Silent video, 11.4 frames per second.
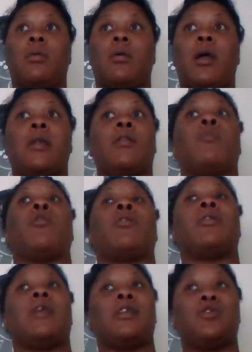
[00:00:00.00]
And the more
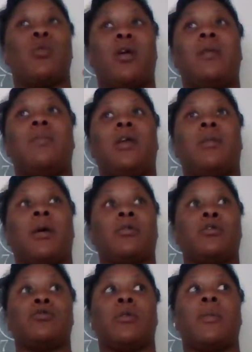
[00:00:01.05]
that they taunted me about the
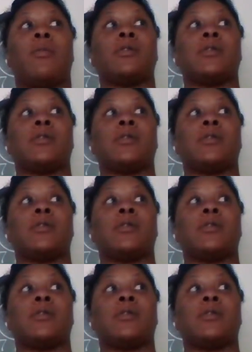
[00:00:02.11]
dream, I was